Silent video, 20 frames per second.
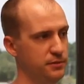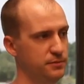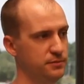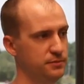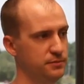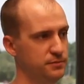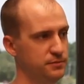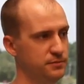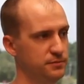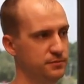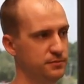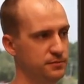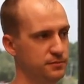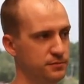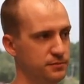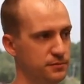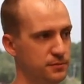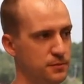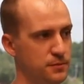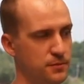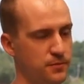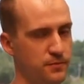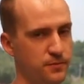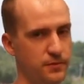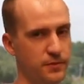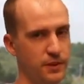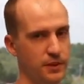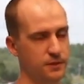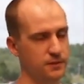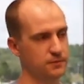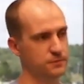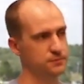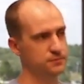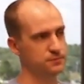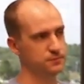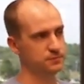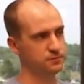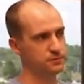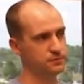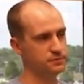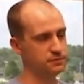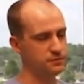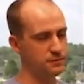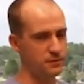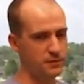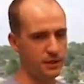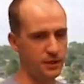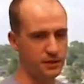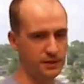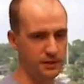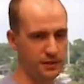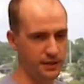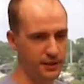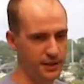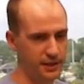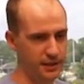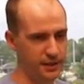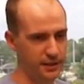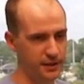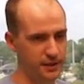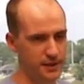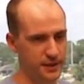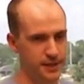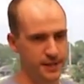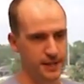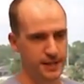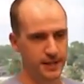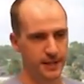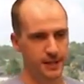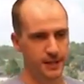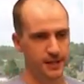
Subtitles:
Mm-hmm. Talk about the team. What kind of group do you have here?